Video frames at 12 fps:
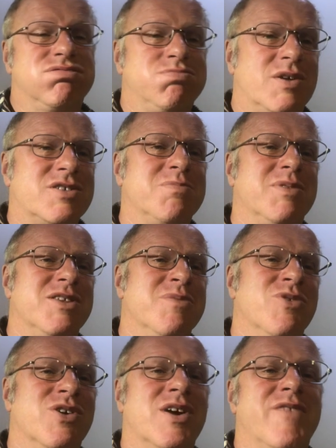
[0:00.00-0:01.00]
possibly the
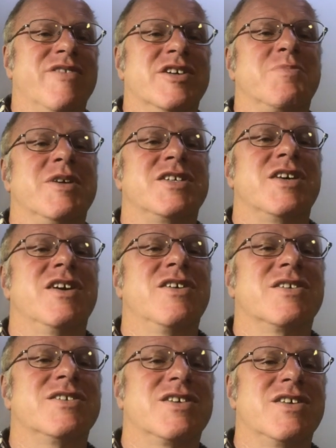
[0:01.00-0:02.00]
more obvious bits here. You
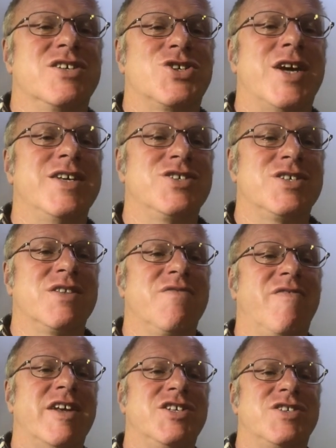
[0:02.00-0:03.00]
can see the changes in the
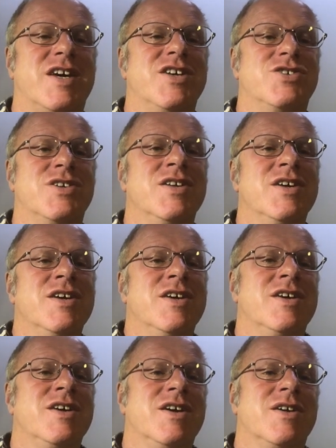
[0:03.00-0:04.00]
vegetation.
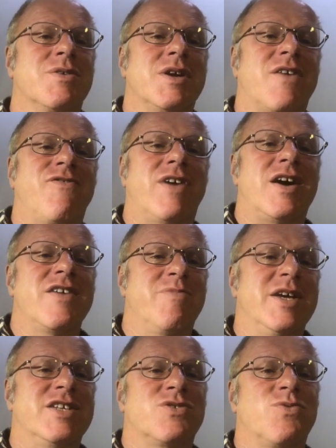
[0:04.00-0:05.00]
In a 5
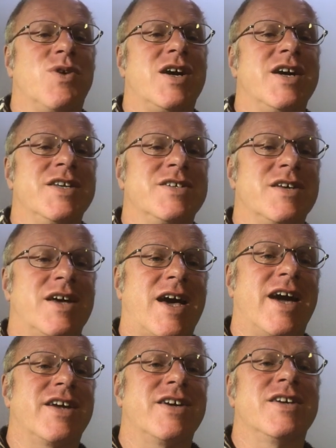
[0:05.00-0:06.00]
metre wide
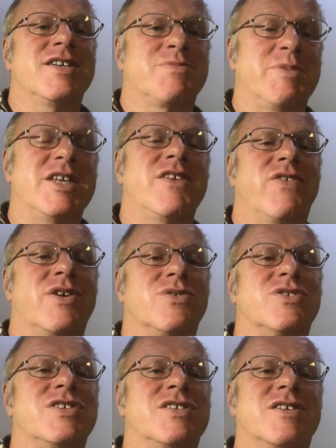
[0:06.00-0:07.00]
agger, it's a bit
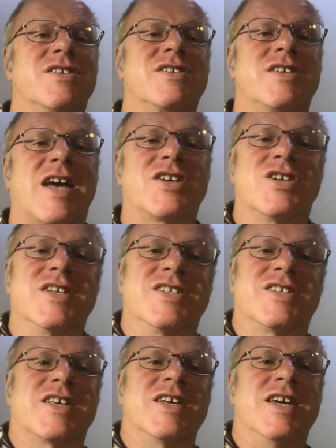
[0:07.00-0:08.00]
difficult to actually
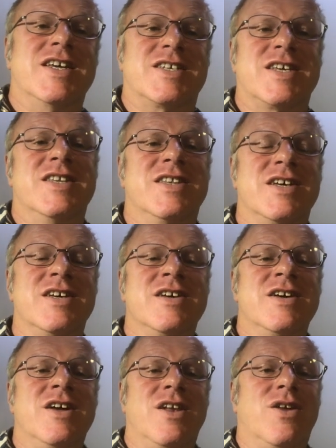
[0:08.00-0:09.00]
see it in the
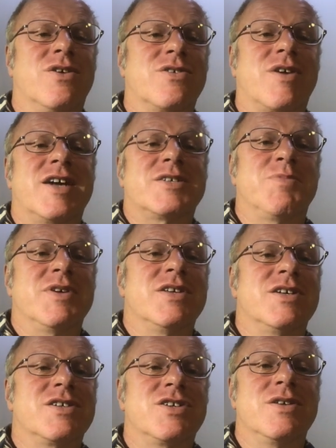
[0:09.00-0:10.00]
long grass, but
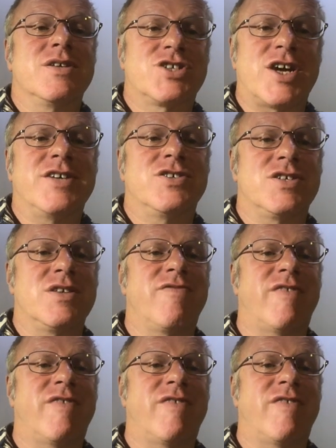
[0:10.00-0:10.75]
the changes in the